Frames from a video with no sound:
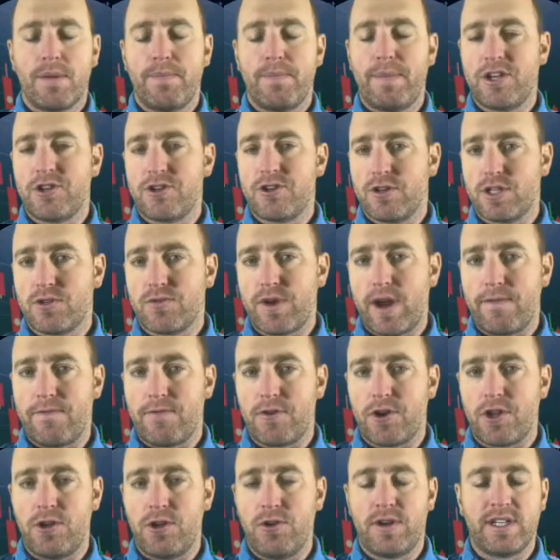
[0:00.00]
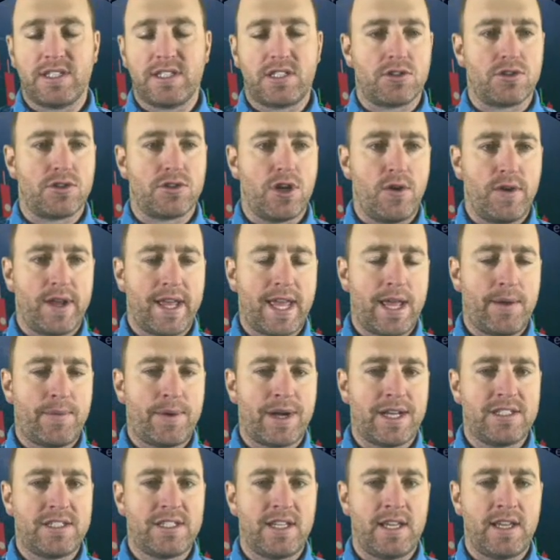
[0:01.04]
Make sure it's right for you because there's no
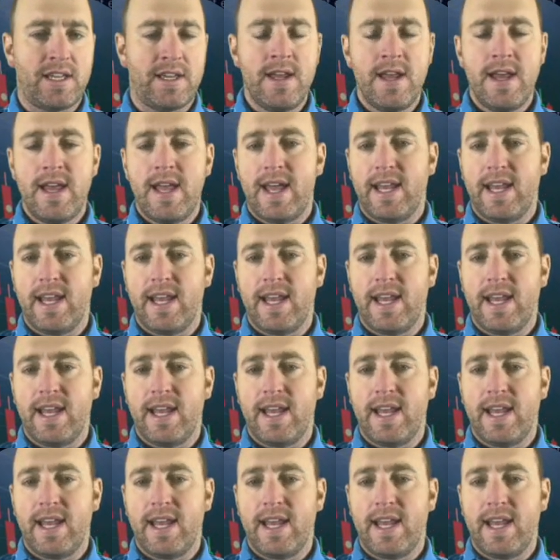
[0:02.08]
KYC.